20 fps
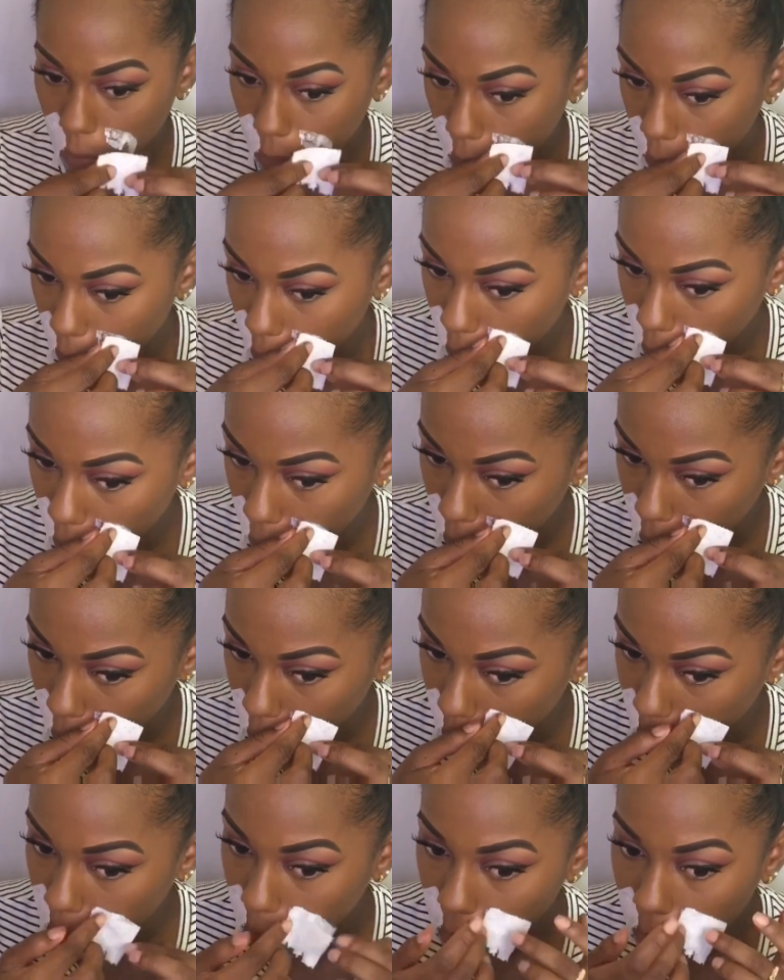and I'll be
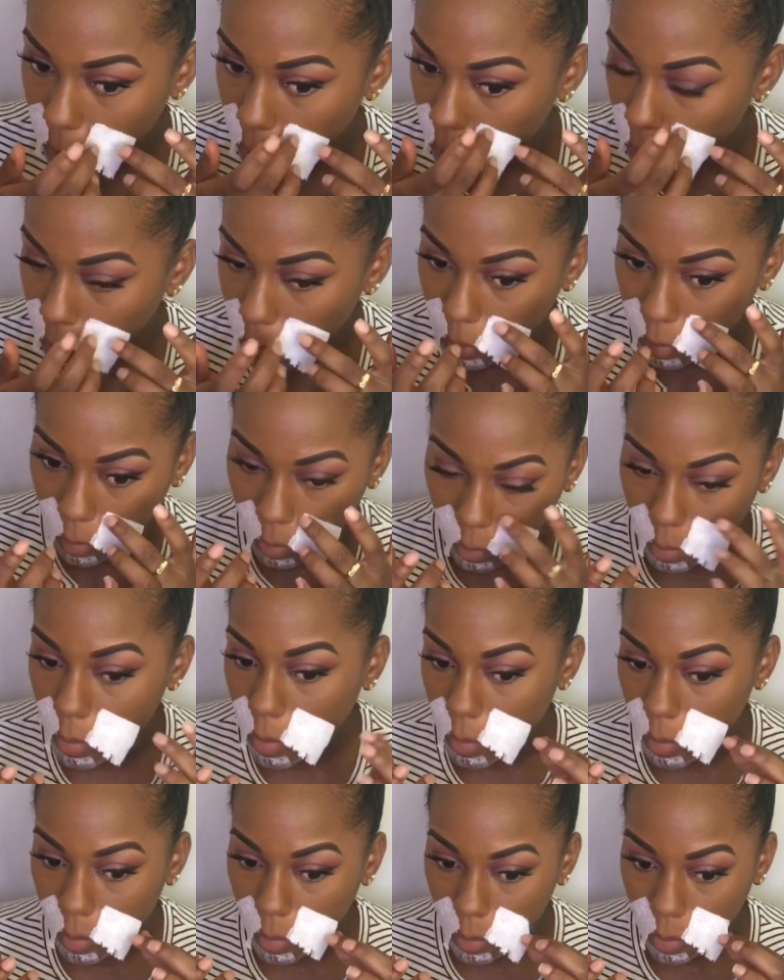doing that
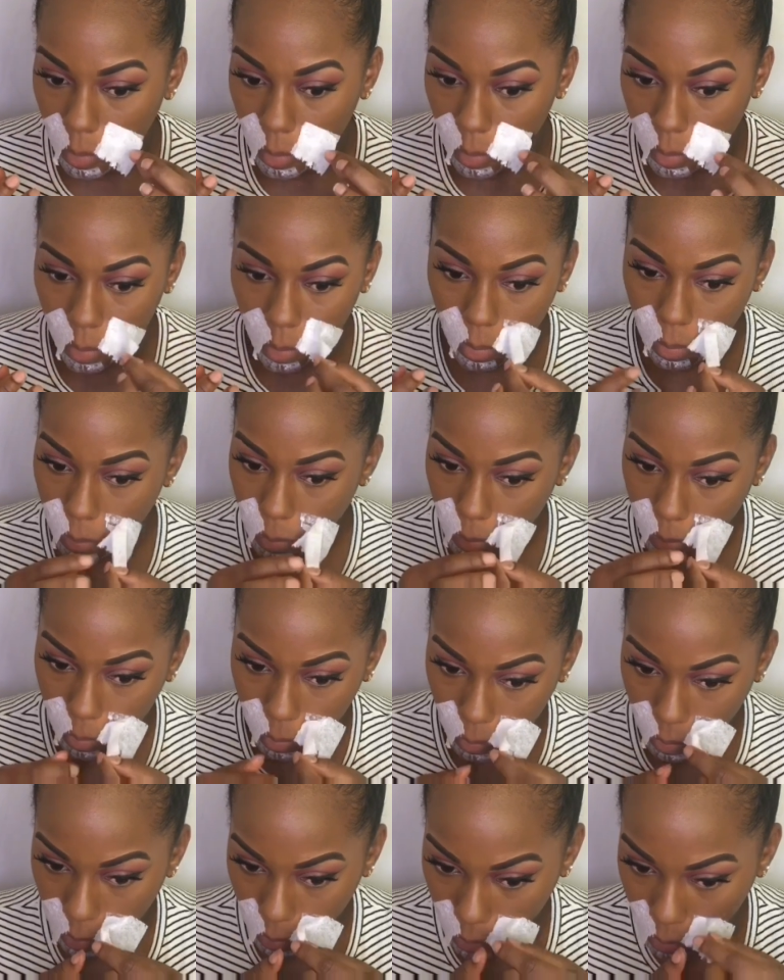for
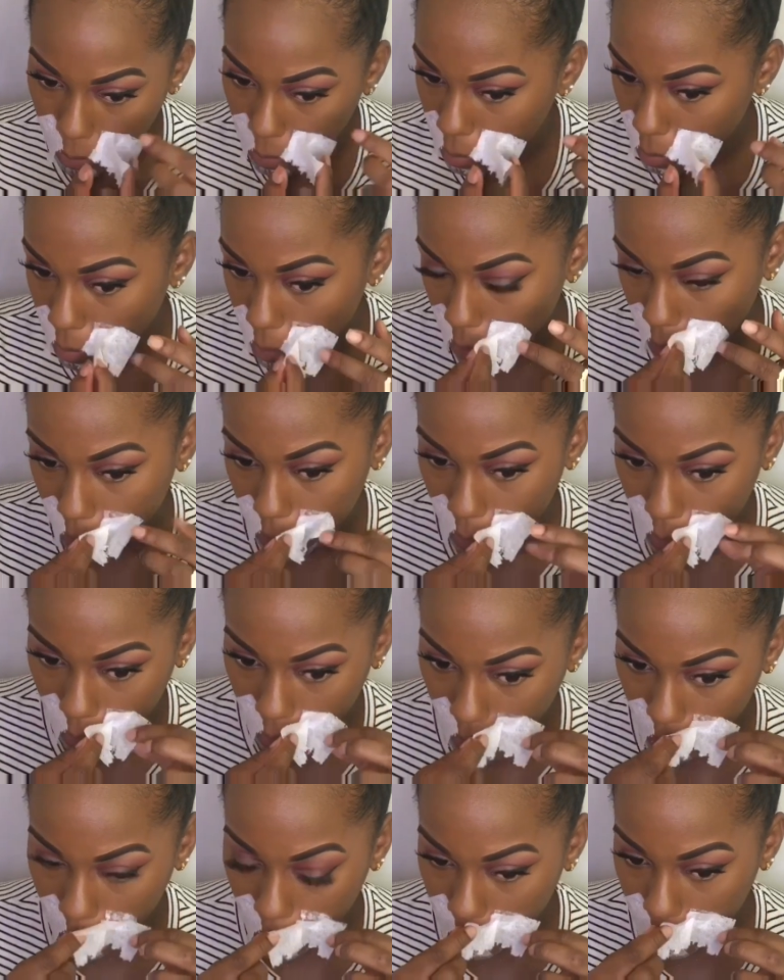a while.
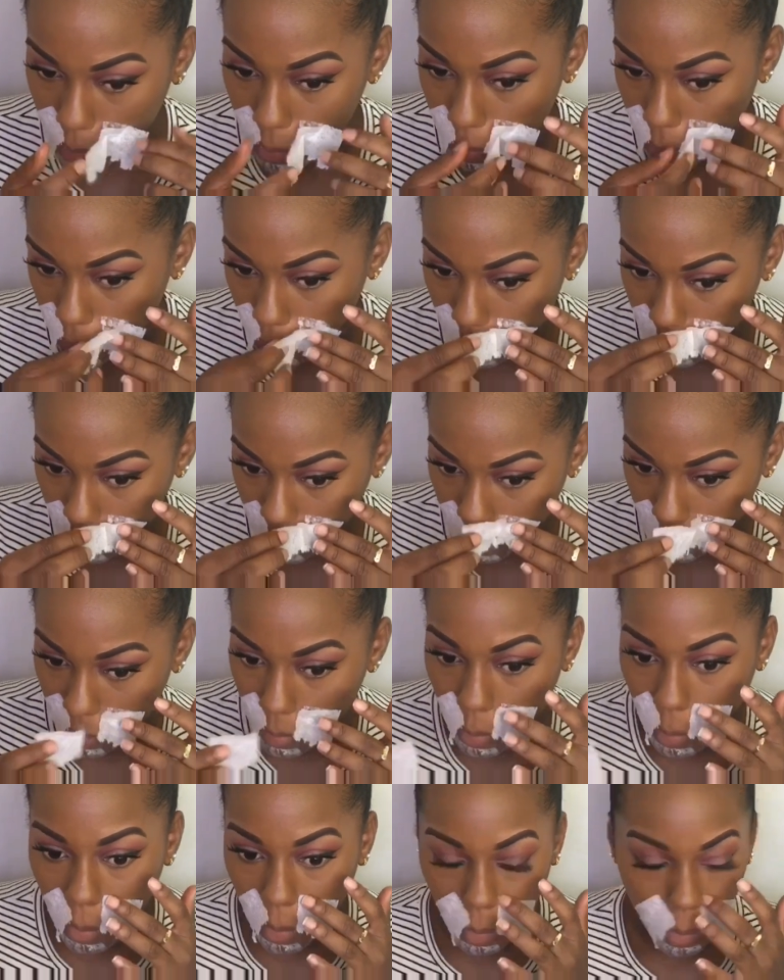Maybe I did like 5 to
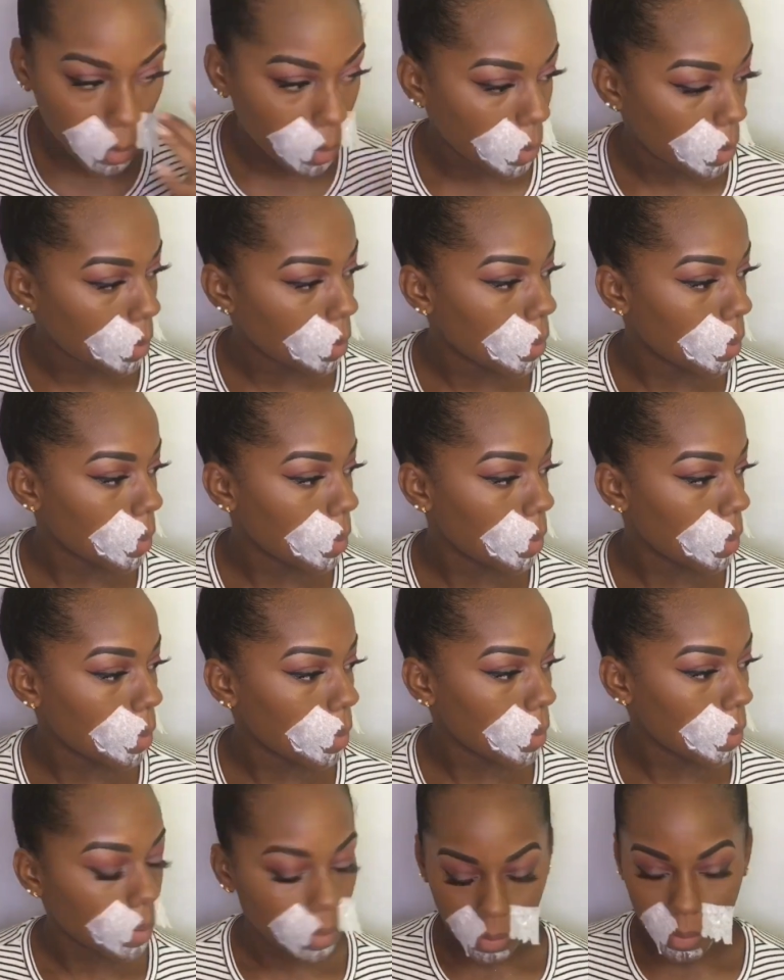6 layers, I
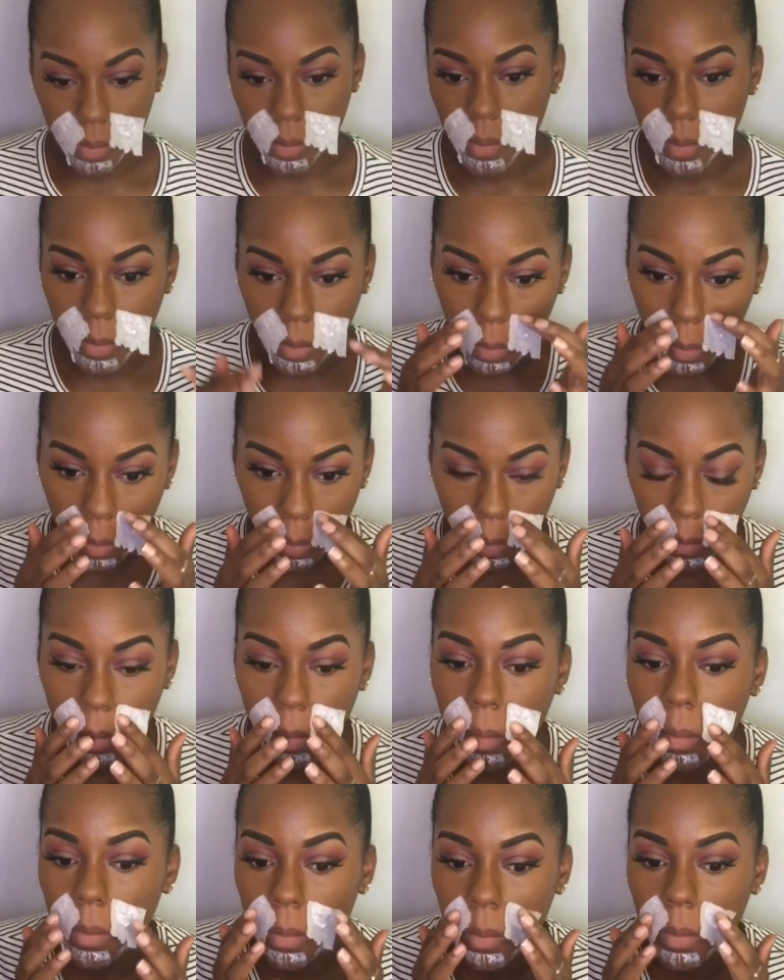think. So yeah,
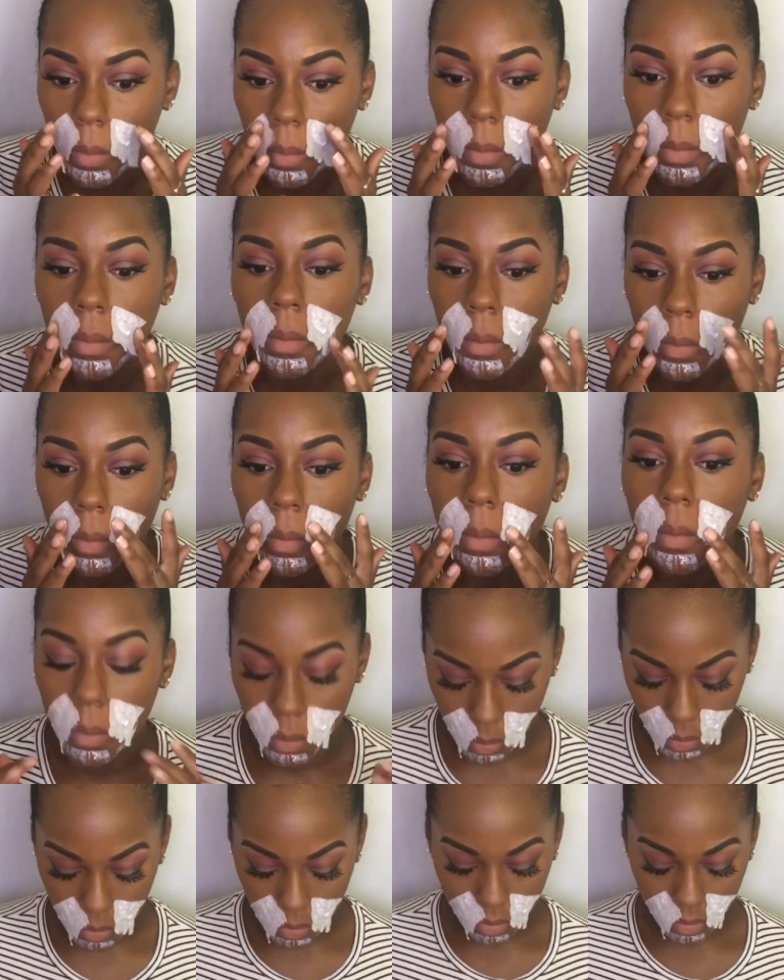just
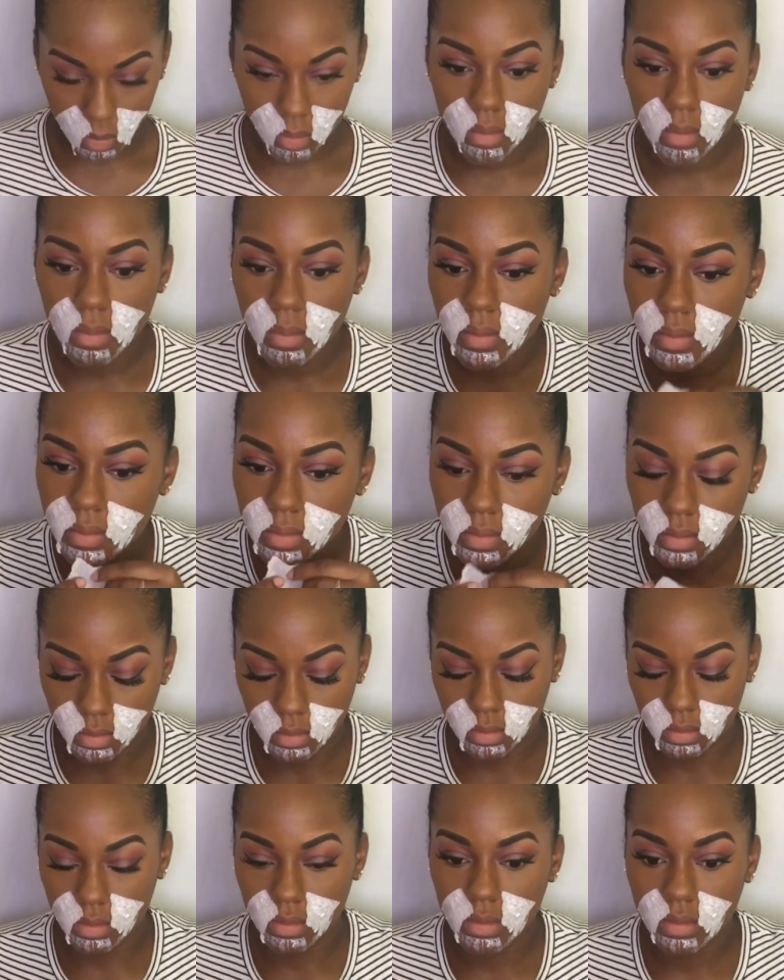latex tissue,
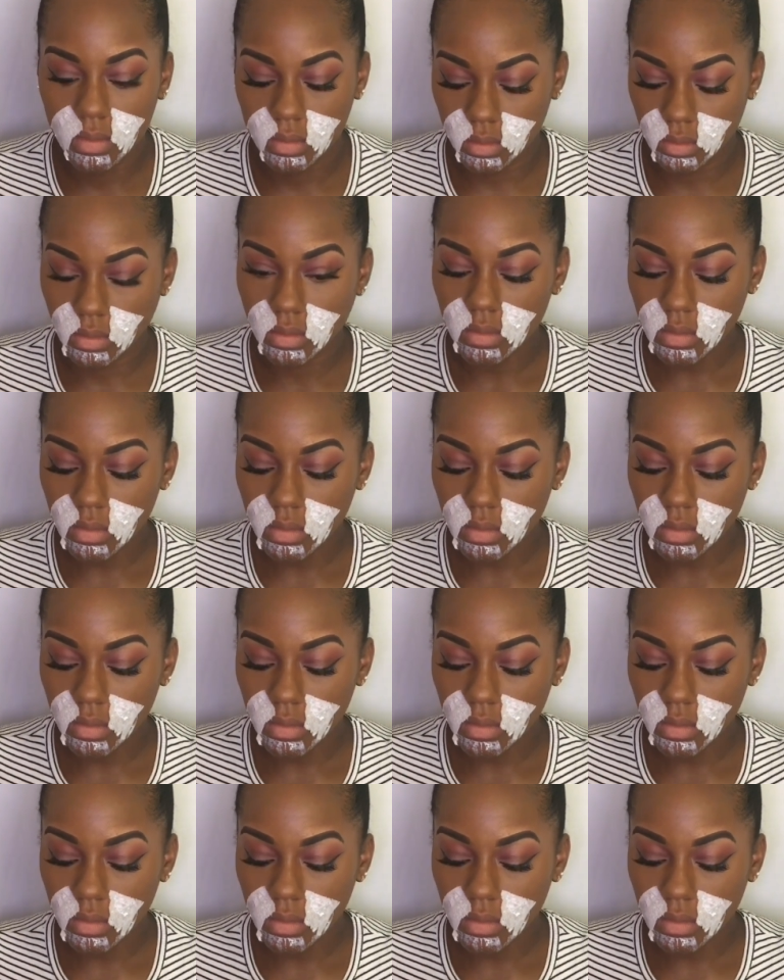latex tissue.